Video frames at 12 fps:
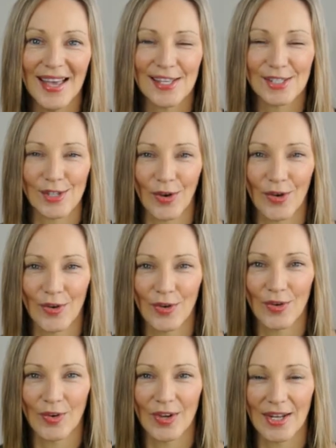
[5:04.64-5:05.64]

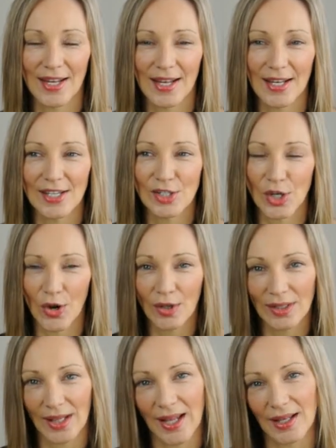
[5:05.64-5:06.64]
so
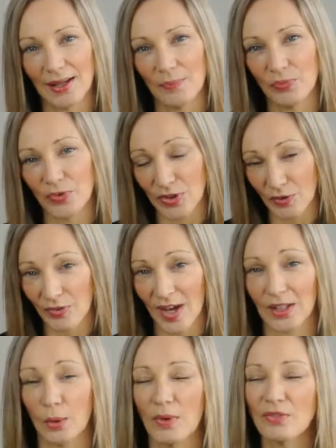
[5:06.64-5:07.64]
don't let the
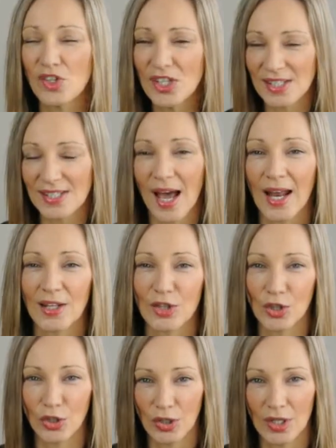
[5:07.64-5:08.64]
fact that we've just started
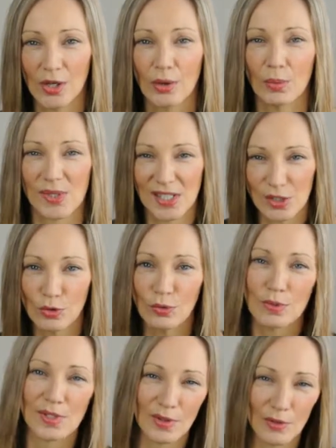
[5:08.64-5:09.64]
the new year and we're
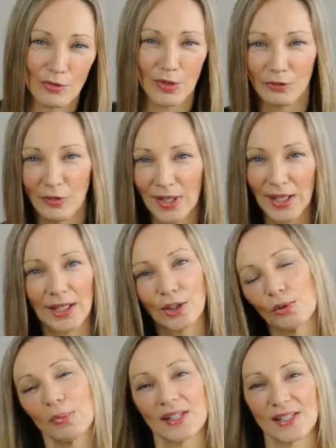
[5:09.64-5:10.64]
still sort of feeling a
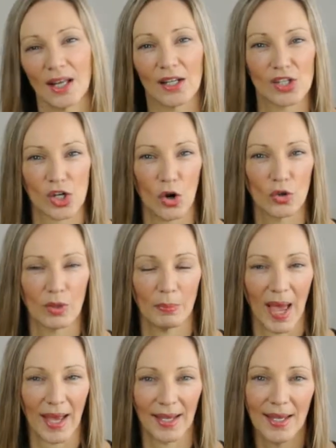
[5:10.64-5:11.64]
little bit sluggish hold you
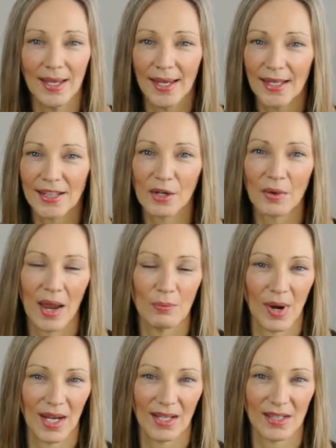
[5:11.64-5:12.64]
back. Hit the ground
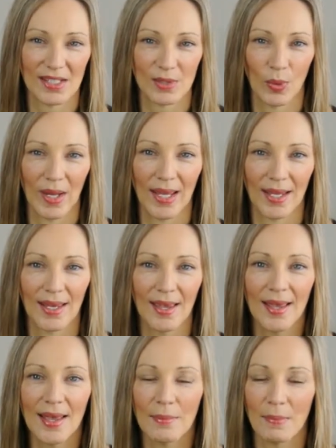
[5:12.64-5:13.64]
running this week.
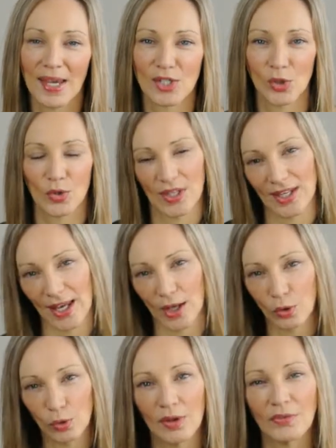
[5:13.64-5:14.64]
Make sure that you
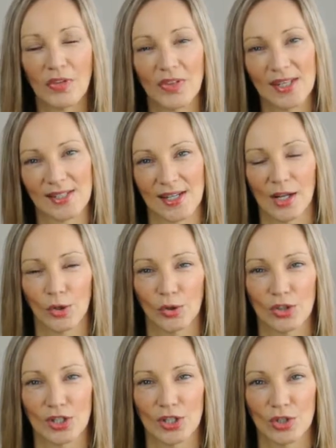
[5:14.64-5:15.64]
get all of the things done on
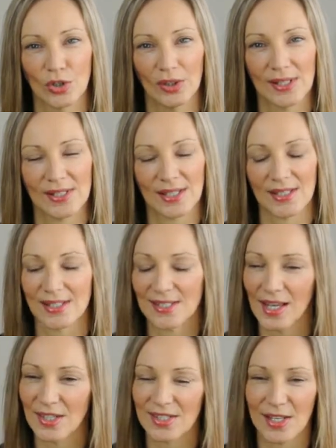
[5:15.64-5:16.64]
your to-do list and
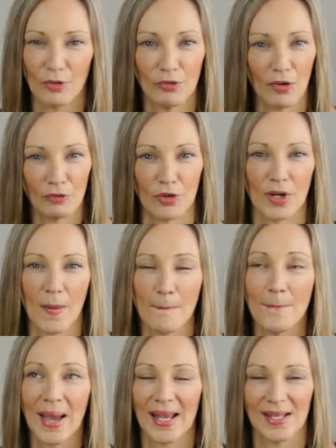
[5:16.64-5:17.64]
set yourself up for an
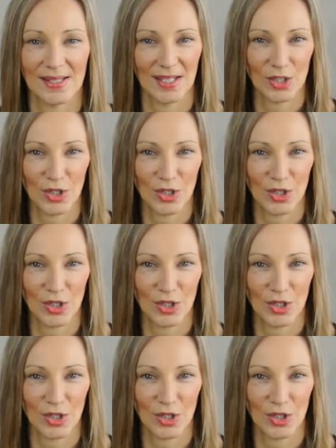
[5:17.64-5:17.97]
amazing